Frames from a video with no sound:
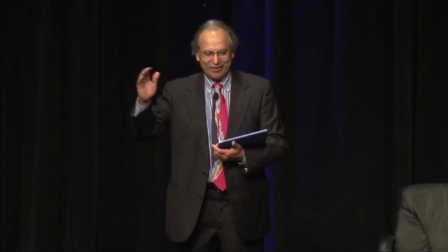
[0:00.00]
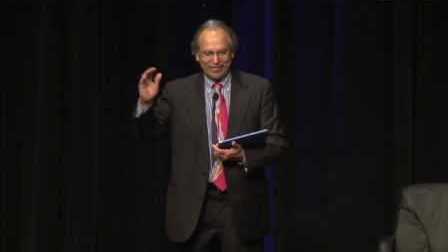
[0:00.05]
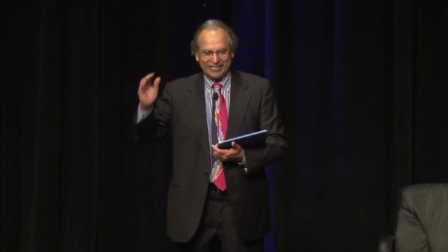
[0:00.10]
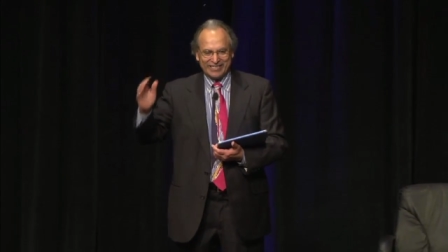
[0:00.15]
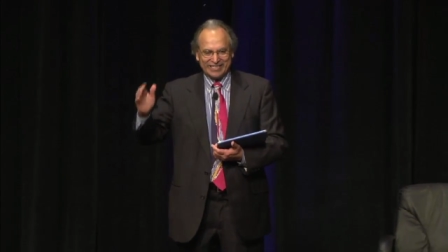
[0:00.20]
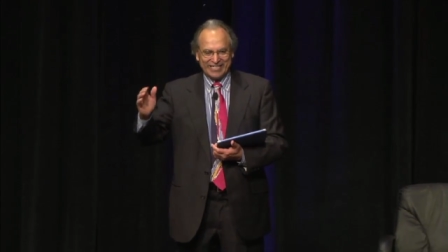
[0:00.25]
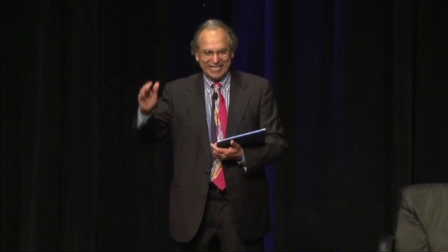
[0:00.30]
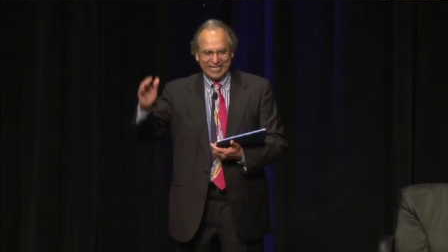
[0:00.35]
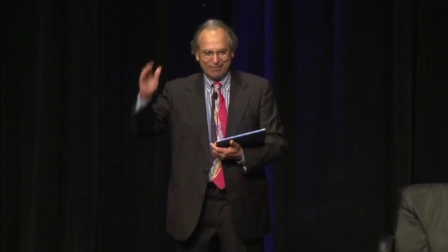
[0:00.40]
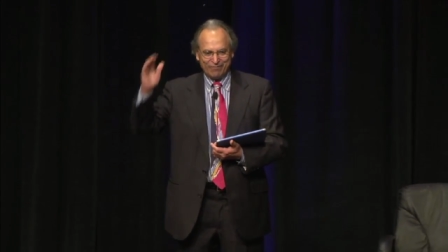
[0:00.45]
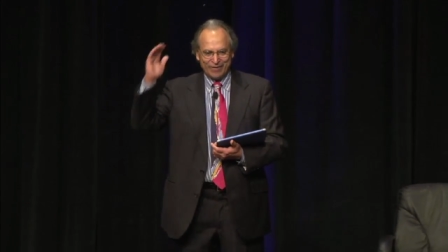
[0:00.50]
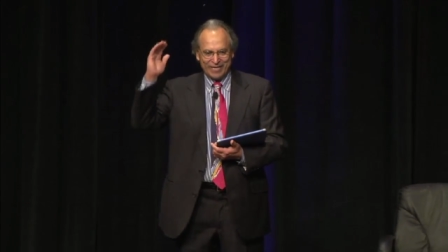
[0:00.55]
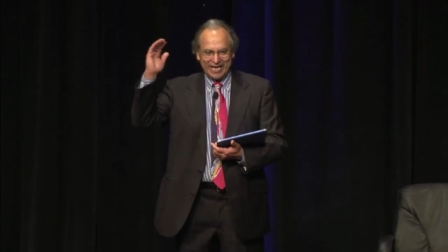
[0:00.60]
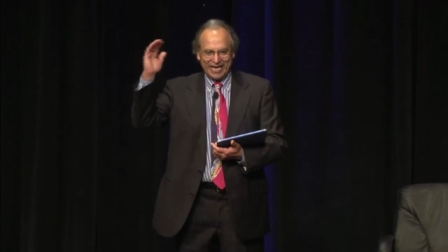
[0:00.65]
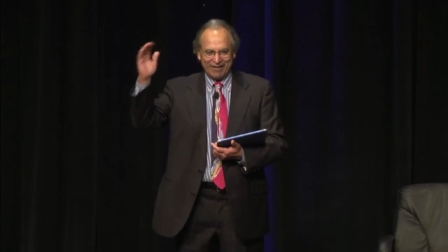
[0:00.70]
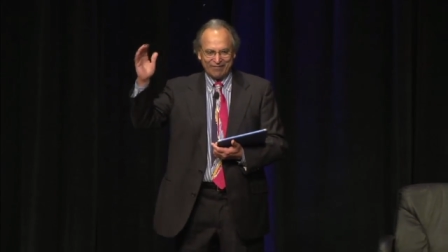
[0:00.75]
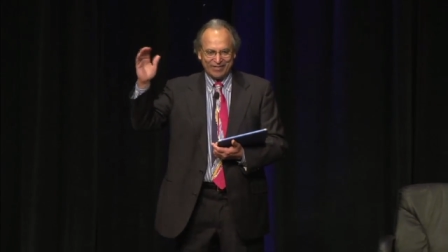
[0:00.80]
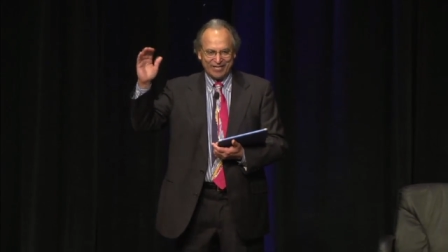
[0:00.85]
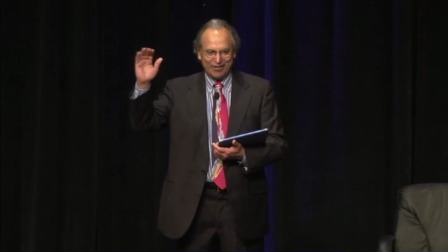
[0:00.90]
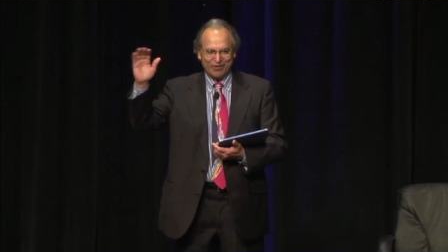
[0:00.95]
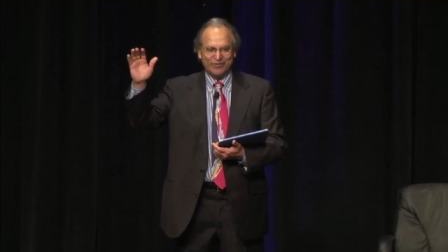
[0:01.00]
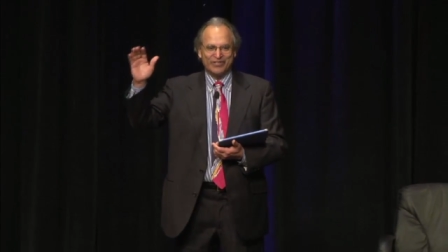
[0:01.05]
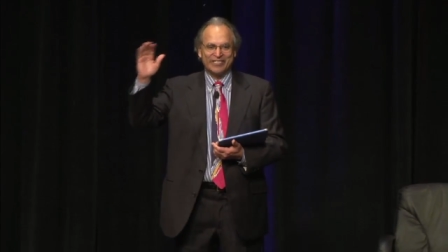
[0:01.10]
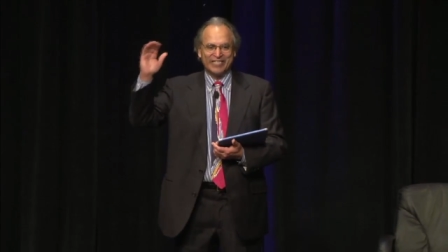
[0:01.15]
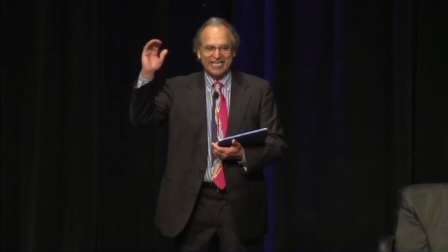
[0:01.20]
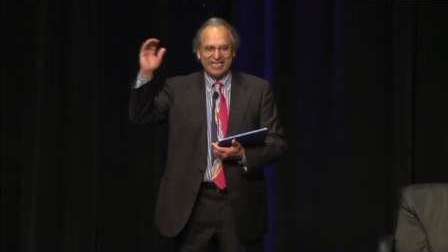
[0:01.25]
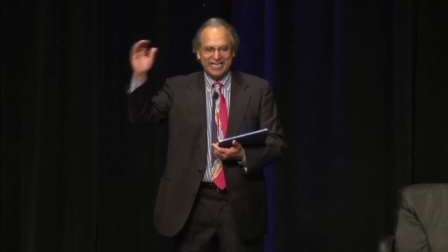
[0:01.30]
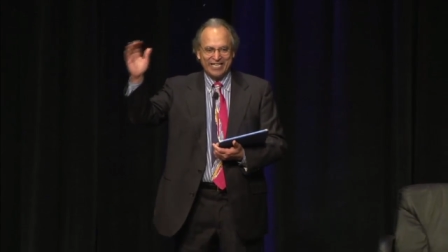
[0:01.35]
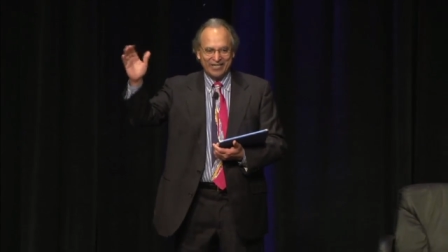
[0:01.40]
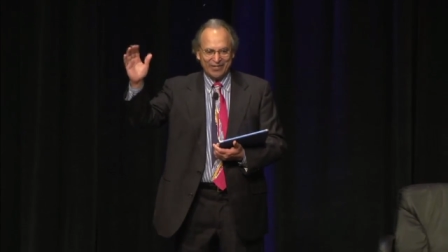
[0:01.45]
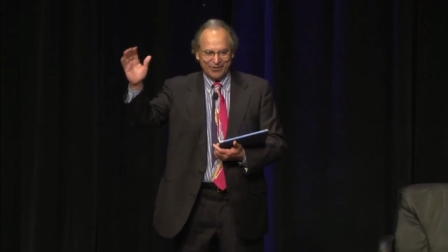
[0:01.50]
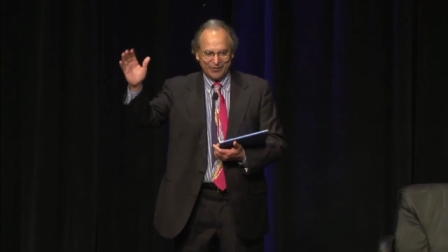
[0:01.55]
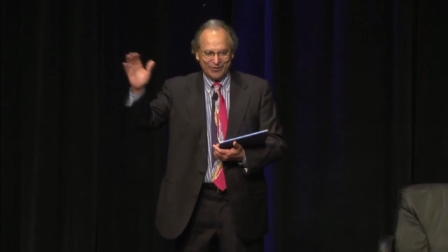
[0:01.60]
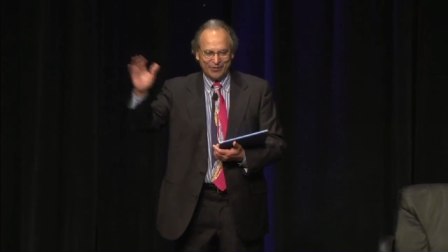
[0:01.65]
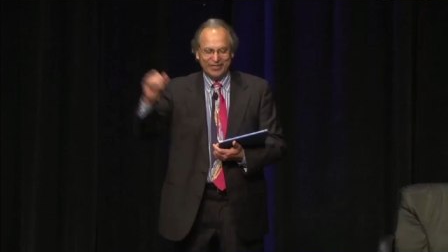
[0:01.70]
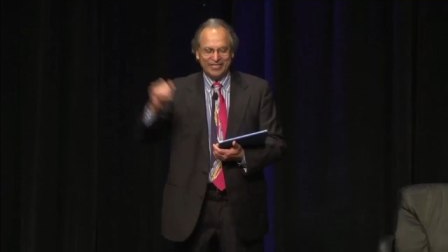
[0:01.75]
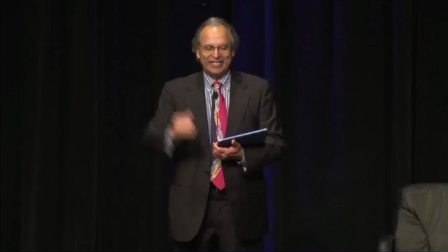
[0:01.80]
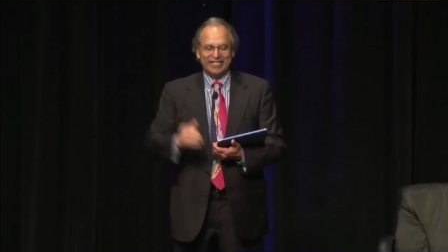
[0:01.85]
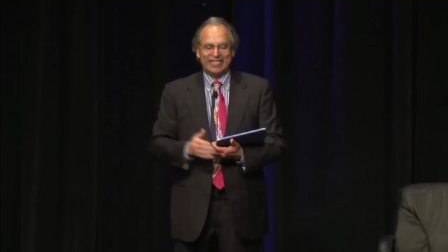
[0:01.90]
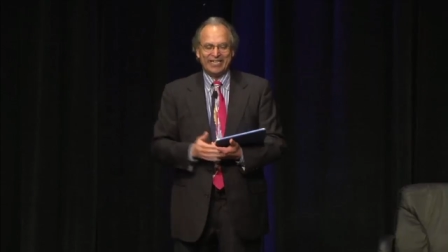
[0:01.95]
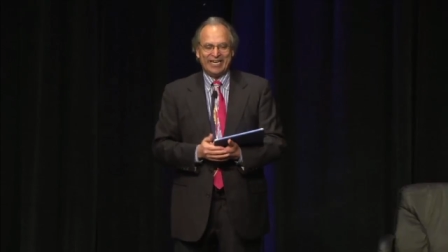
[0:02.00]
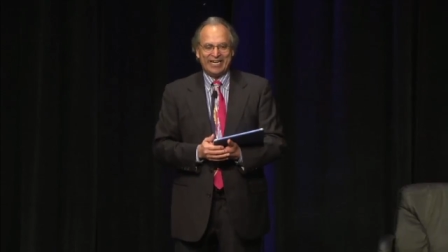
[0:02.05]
first time we have now C E O